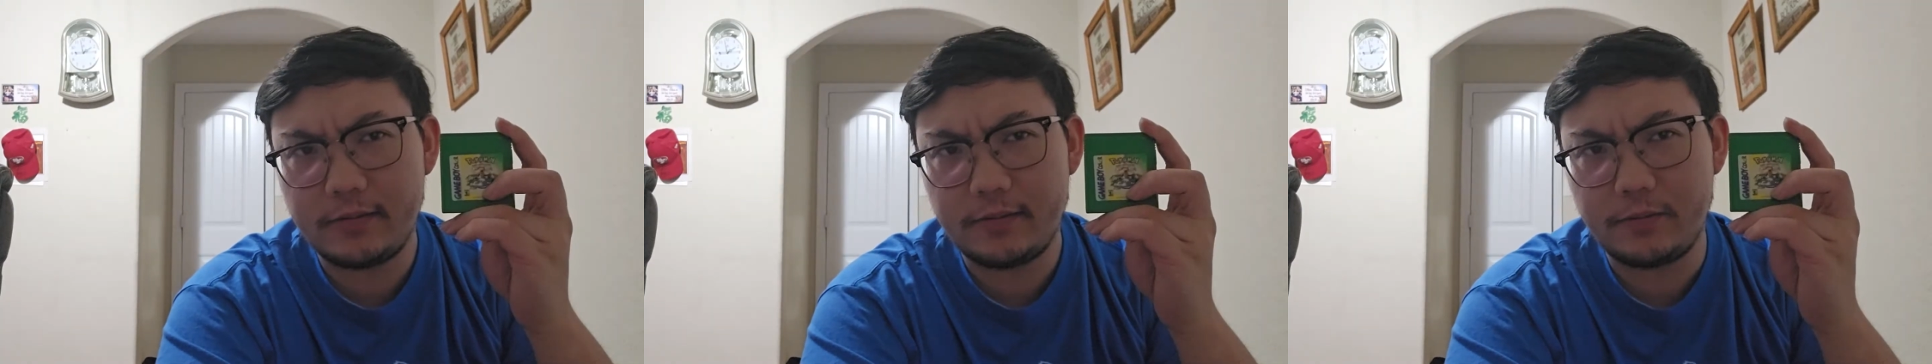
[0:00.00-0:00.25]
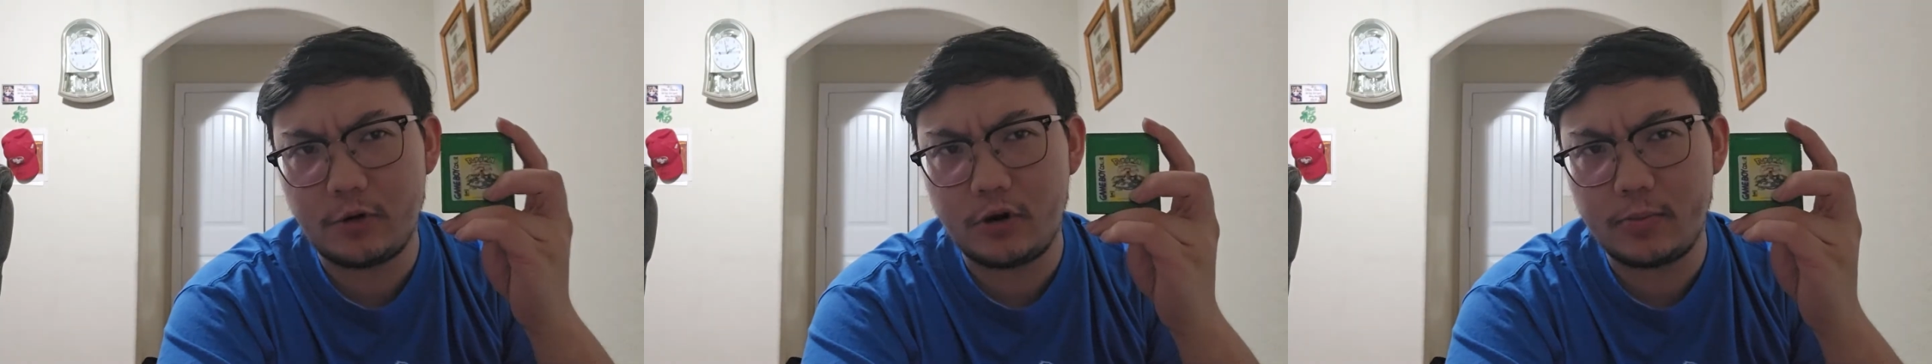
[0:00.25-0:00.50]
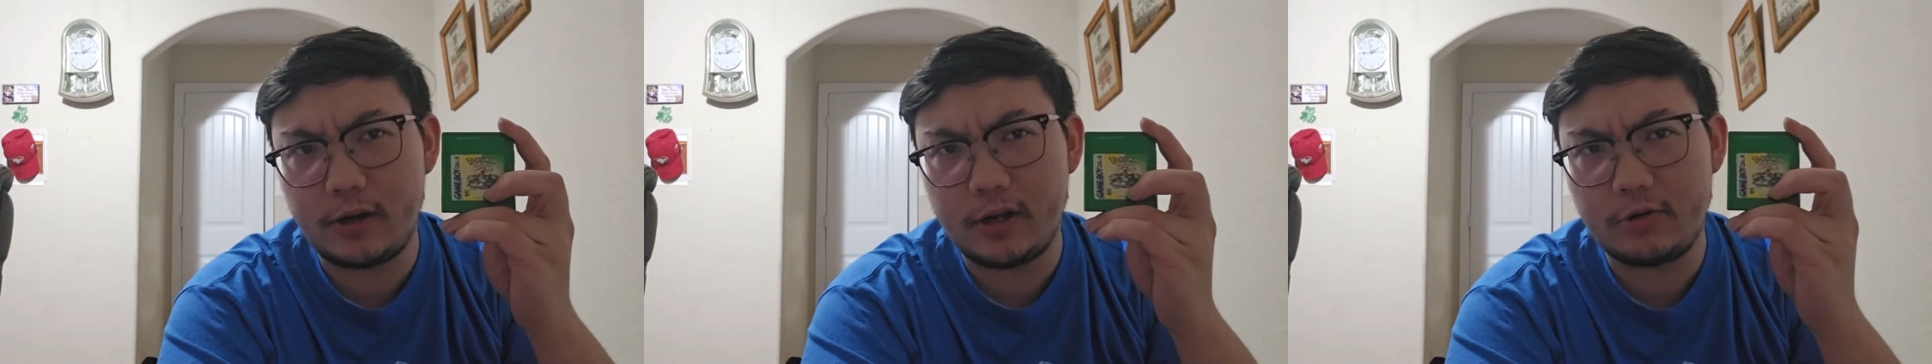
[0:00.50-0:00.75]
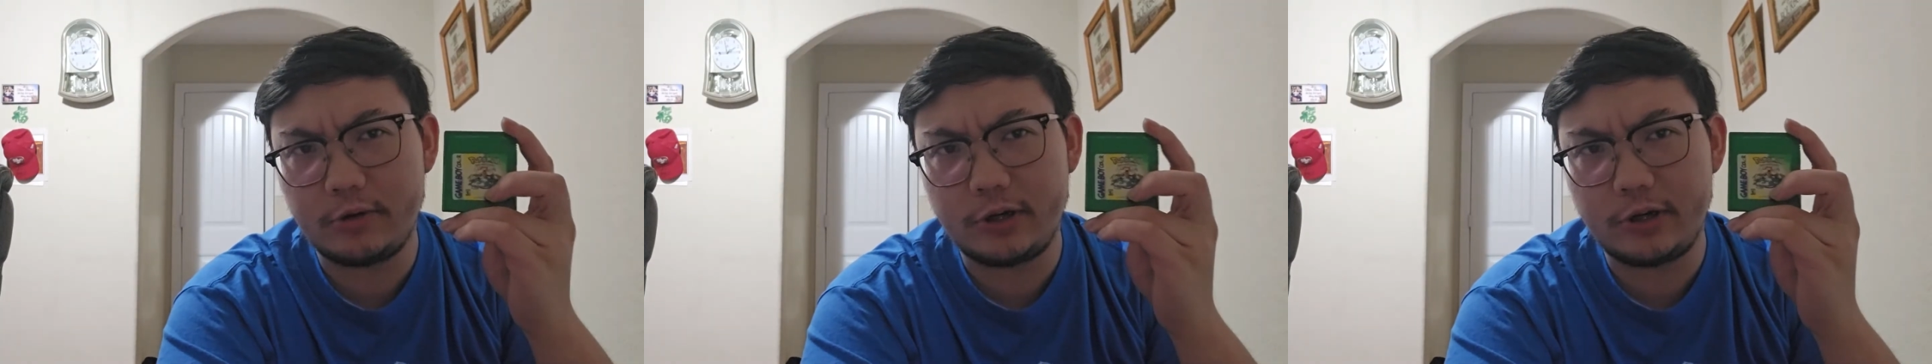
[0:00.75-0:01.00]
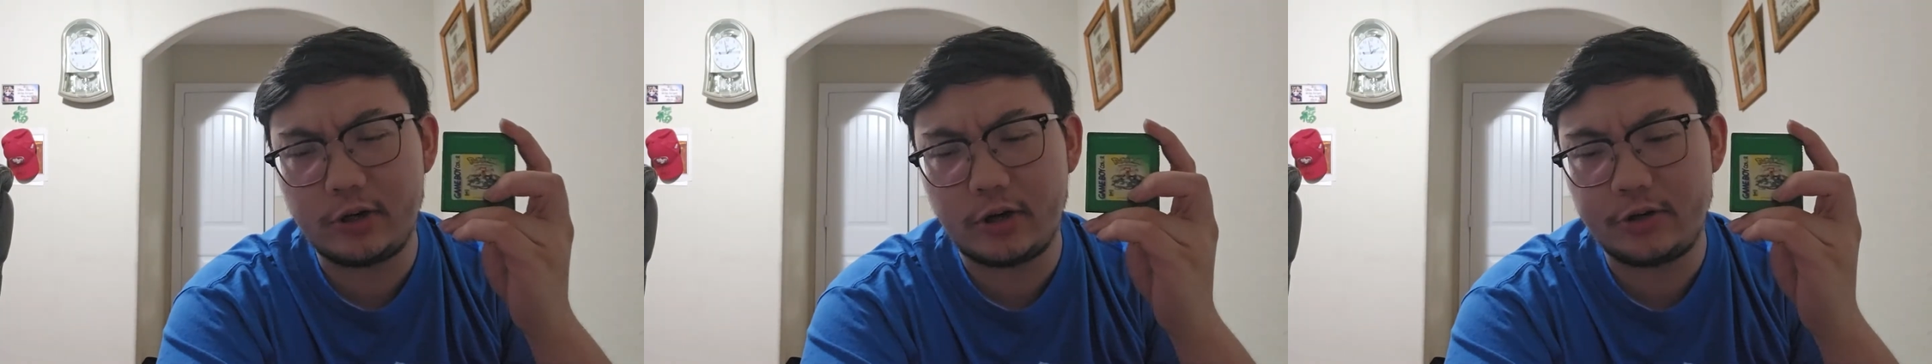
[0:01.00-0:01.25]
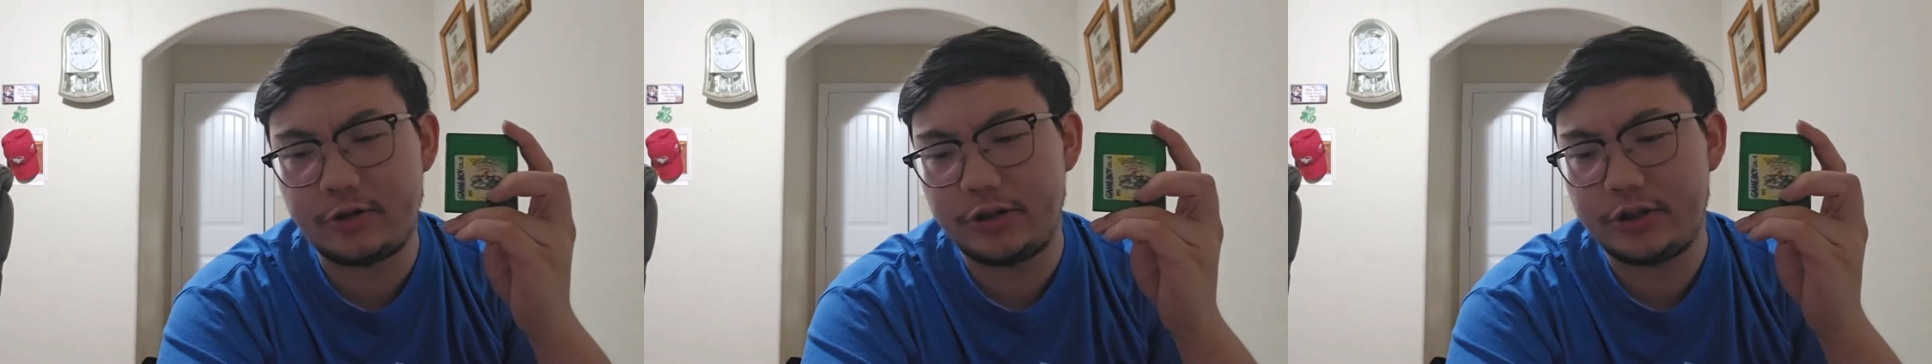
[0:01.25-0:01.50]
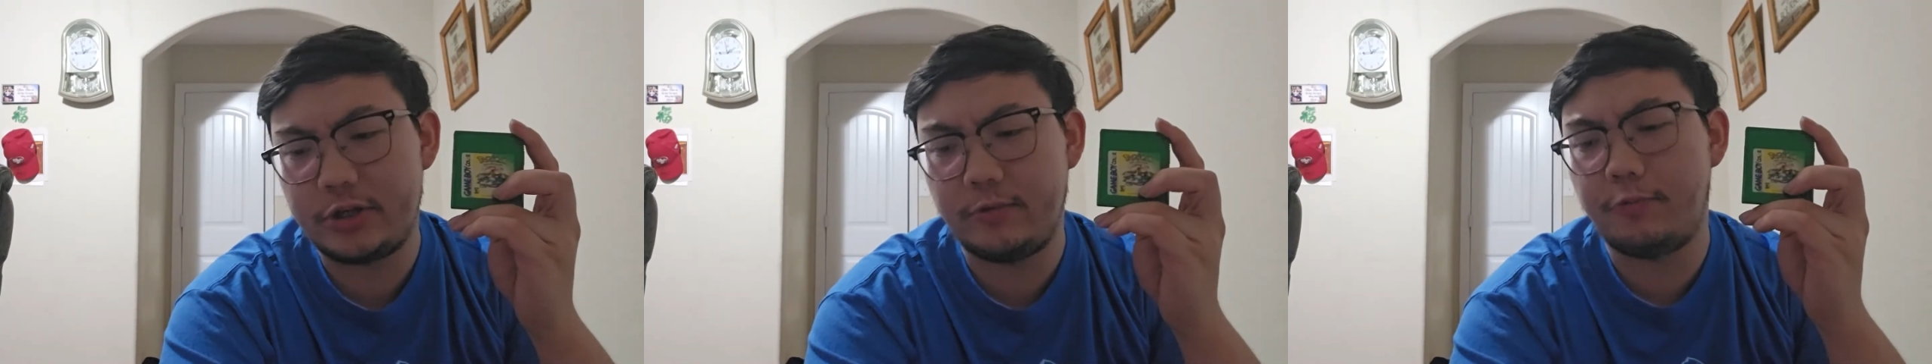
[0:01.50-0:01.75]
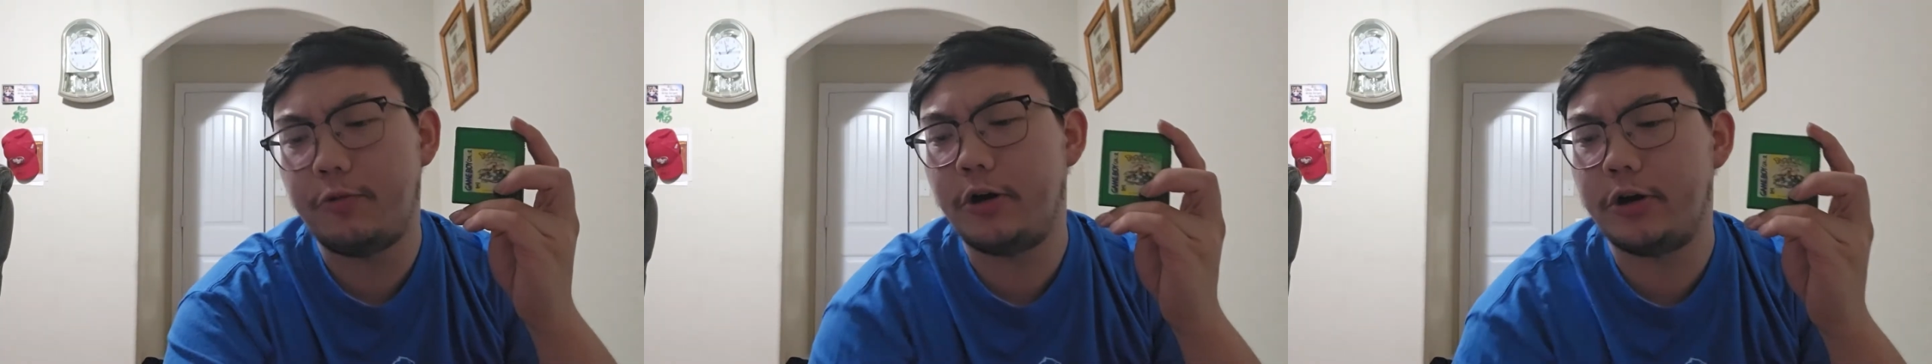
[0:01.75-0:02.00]
Pokemon Green cartridge can
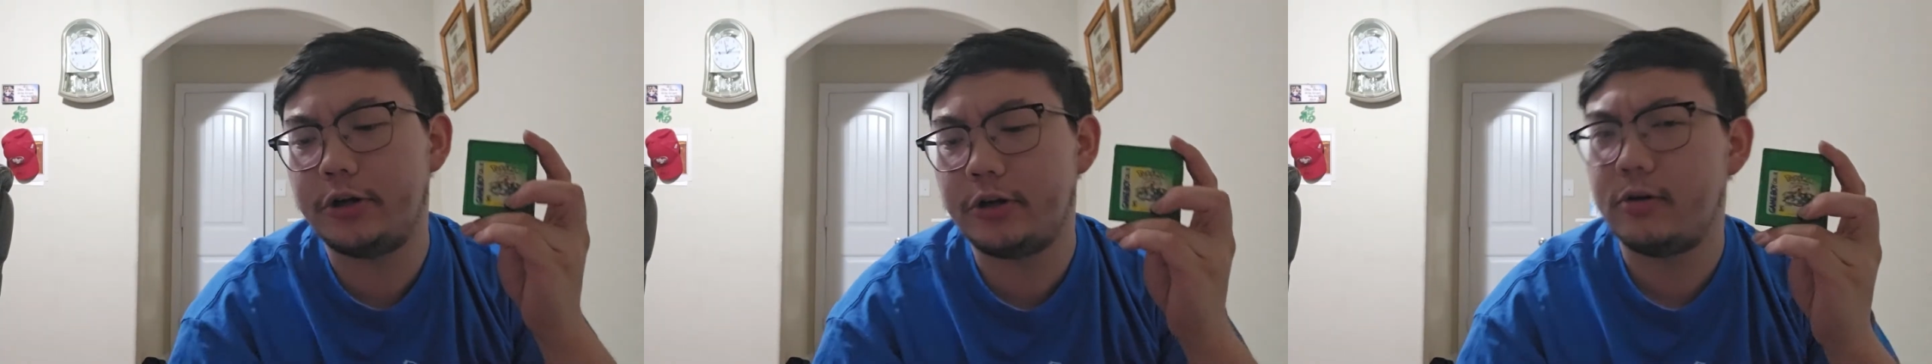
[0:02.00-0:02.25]
work